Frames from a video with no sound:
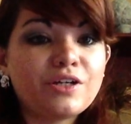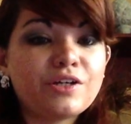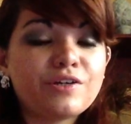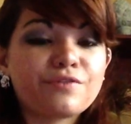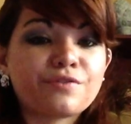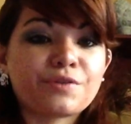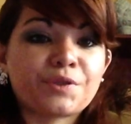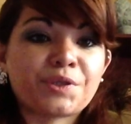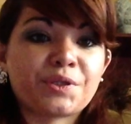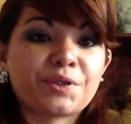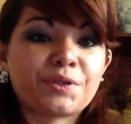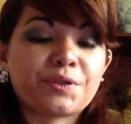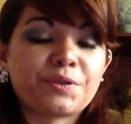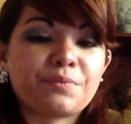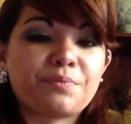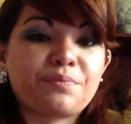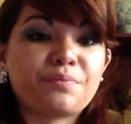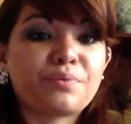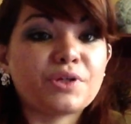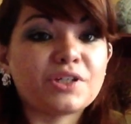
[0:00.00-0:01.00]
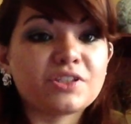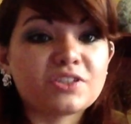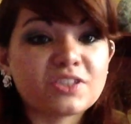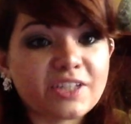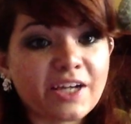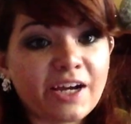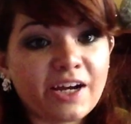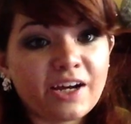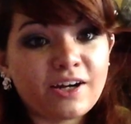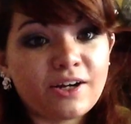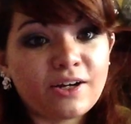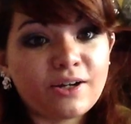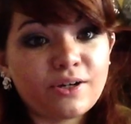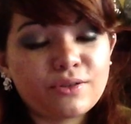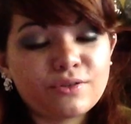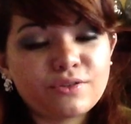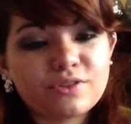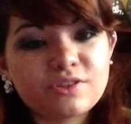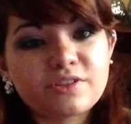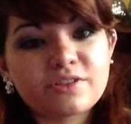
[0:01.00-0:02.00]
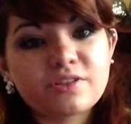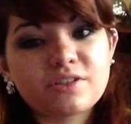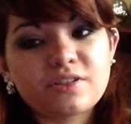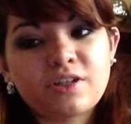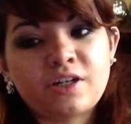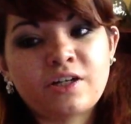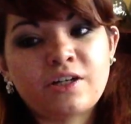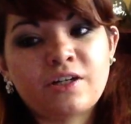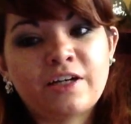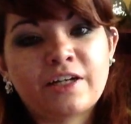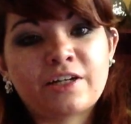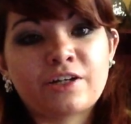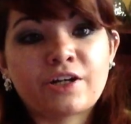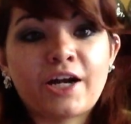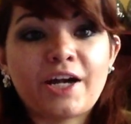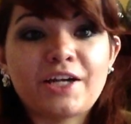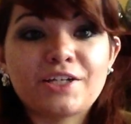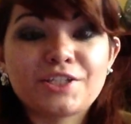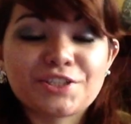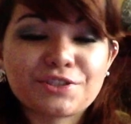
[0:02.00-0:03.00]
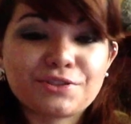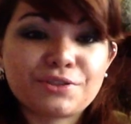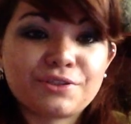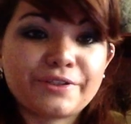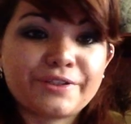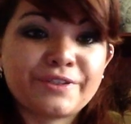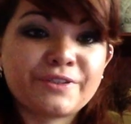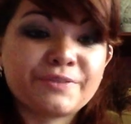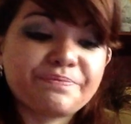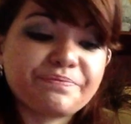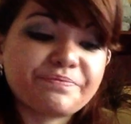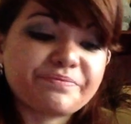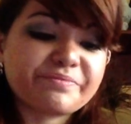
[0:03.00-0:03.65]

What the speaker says: for Boy Scouts, at our high school,